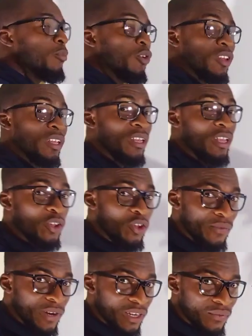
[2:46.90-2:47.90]
But in
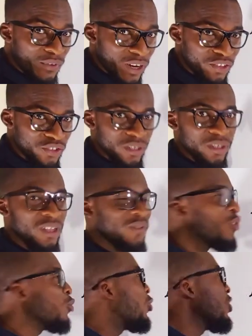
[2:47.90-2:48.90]
equivalent fraction,
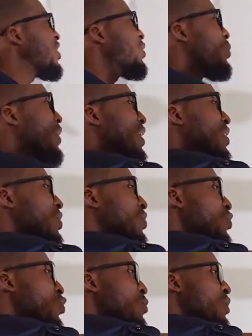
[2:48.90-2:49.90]
if you multiply the
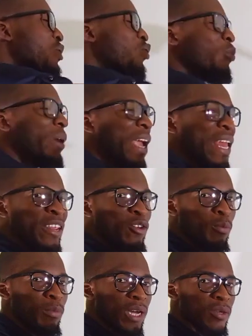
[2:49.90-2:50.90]
denominator by any
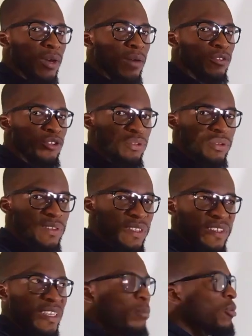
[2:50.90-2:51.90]
number, you have to use
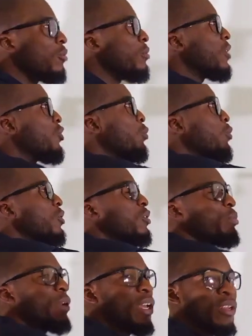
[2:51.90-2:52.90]
the same number to
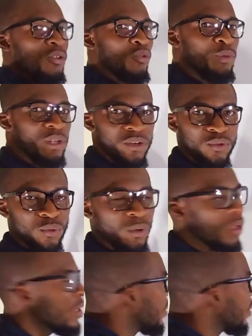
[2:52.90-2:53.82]
multiply the numerator